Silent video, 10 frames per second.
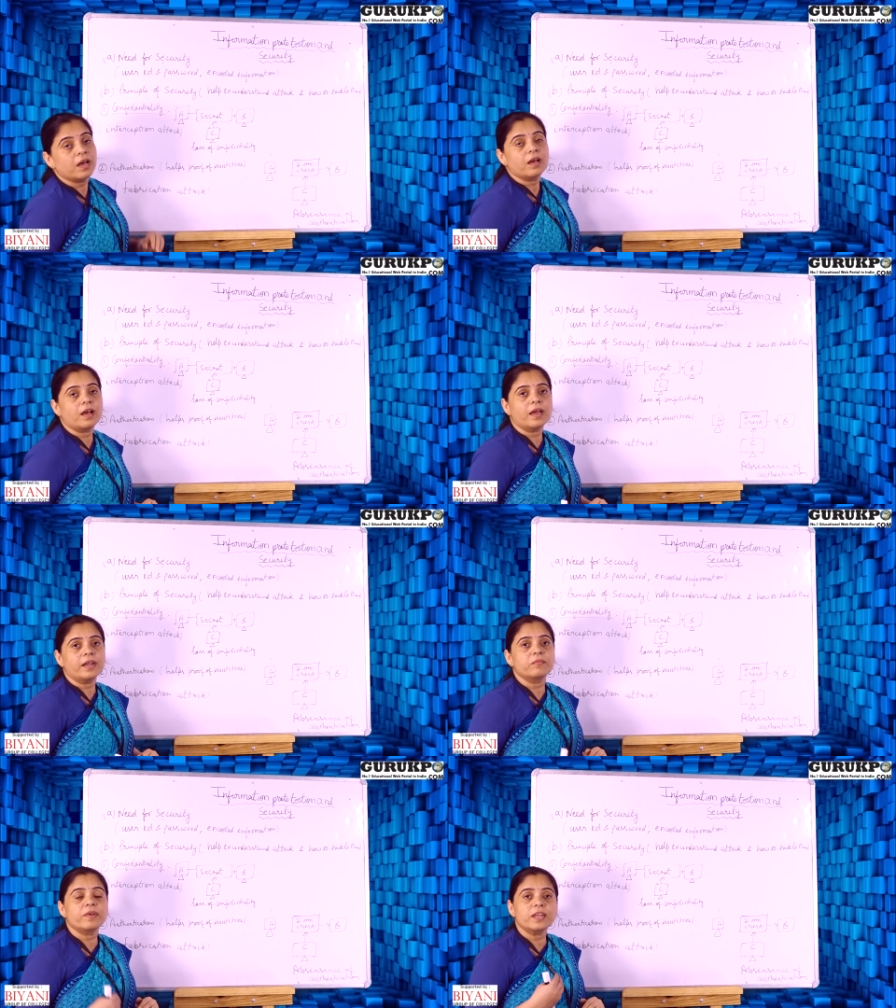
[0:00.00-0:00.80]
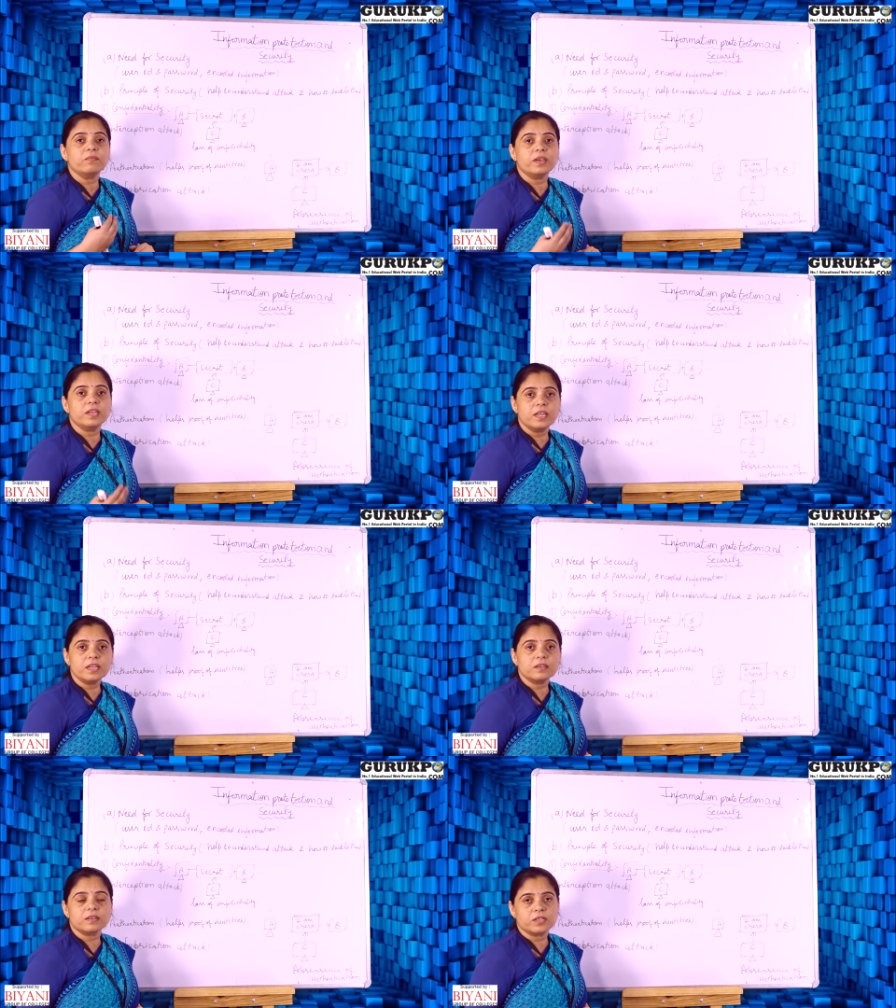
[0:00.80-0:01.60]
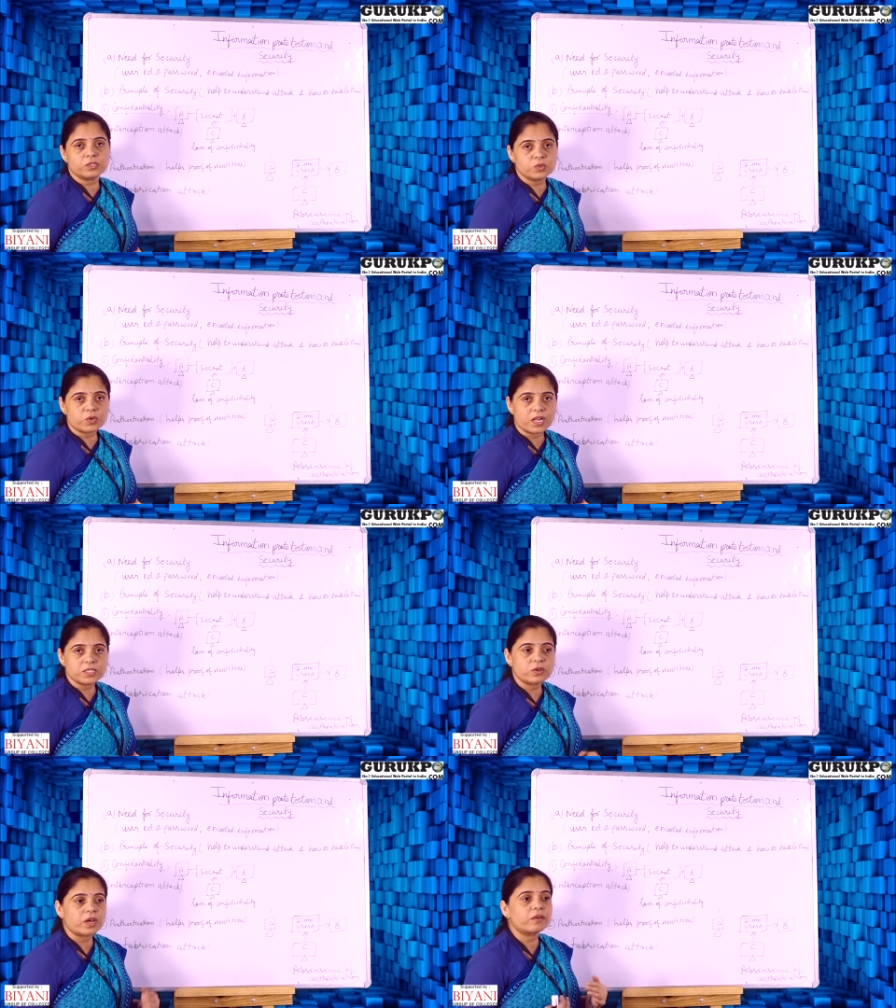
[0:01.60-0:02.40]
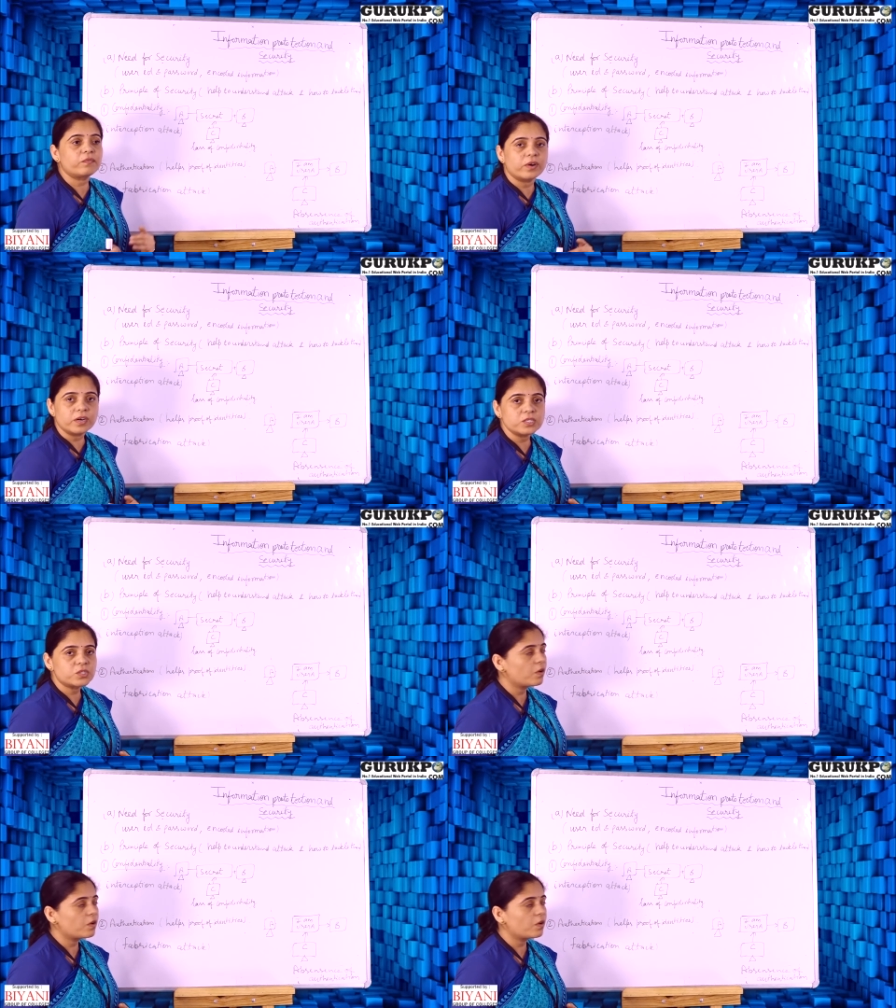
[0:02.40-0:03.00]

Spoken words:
And when we need to transfer our funds